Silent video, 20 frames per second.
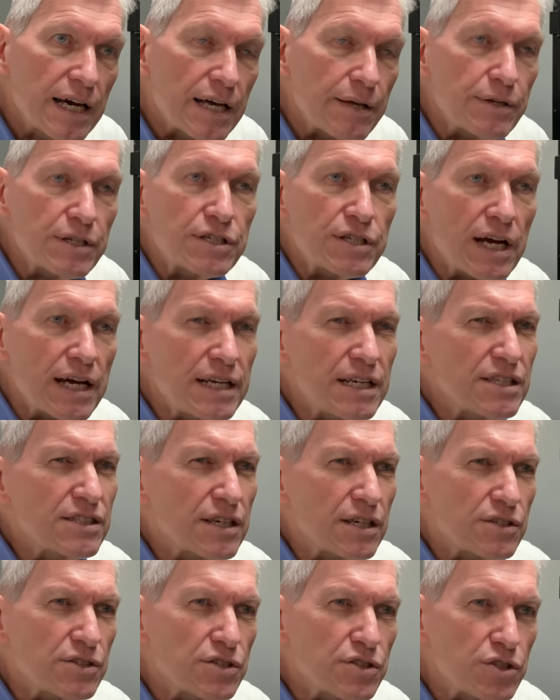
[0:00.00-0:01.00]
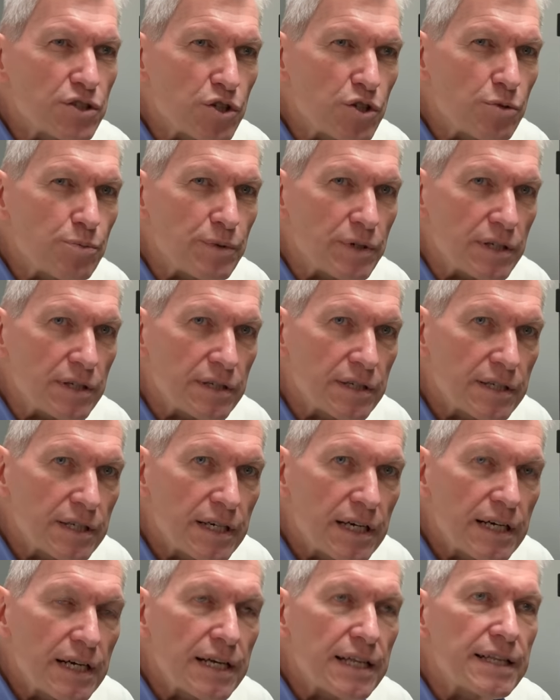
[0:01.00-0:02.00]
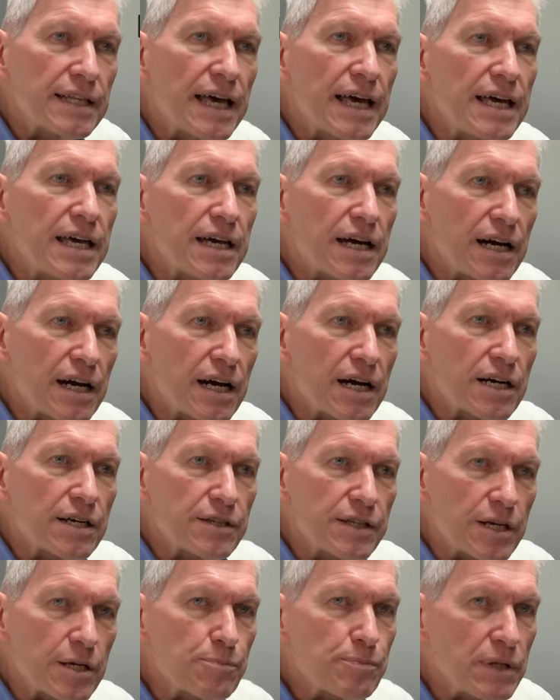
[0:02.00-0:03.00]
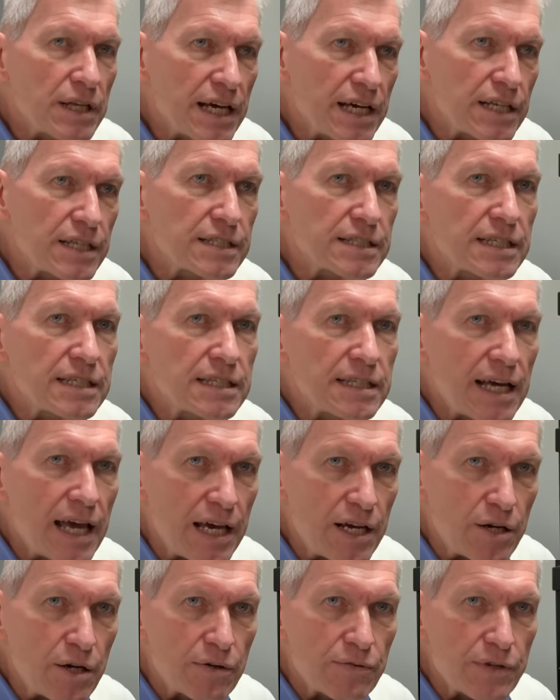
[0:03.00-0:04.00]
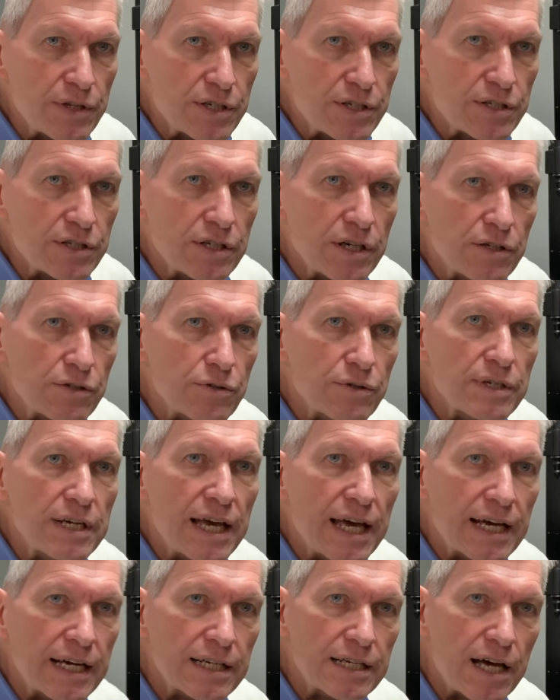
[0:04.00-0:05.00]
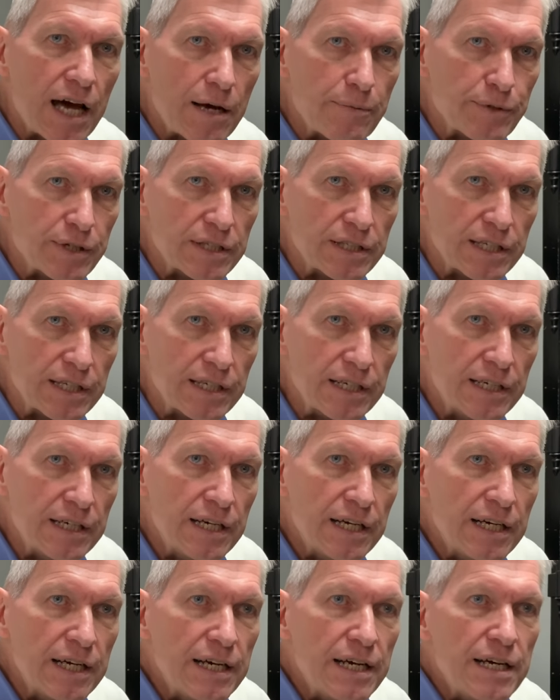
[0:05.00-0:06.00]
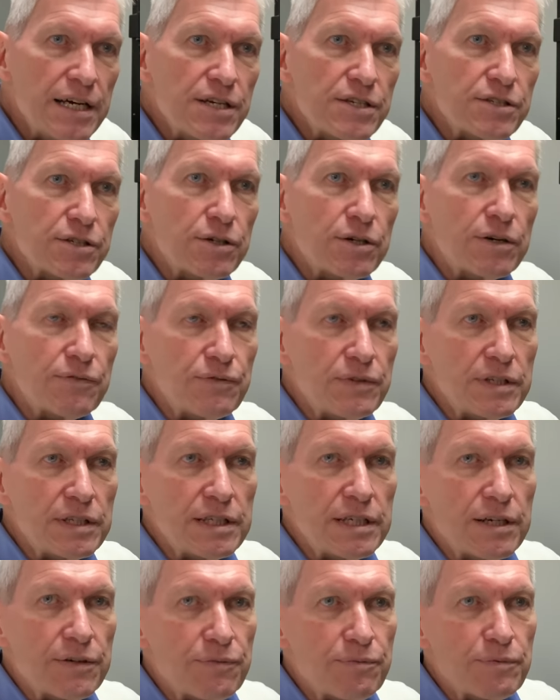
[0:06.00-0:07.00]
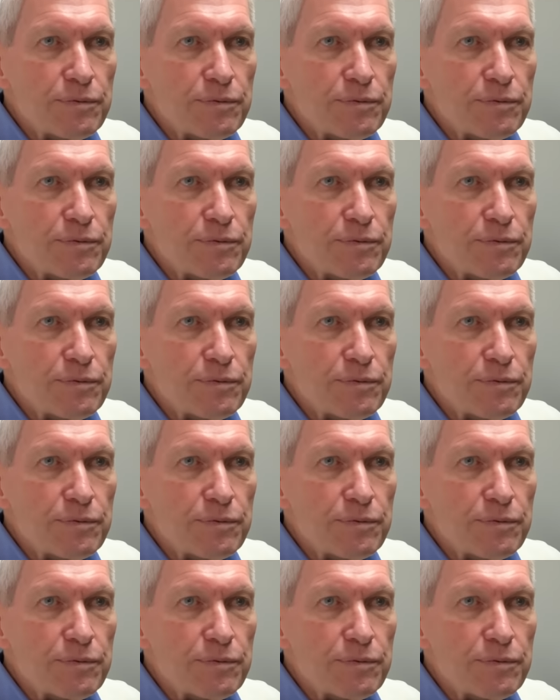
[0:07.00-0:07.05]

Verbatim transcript: I mean, Chinese aren't stupid. They are. Their plan is to take over this country economically. So if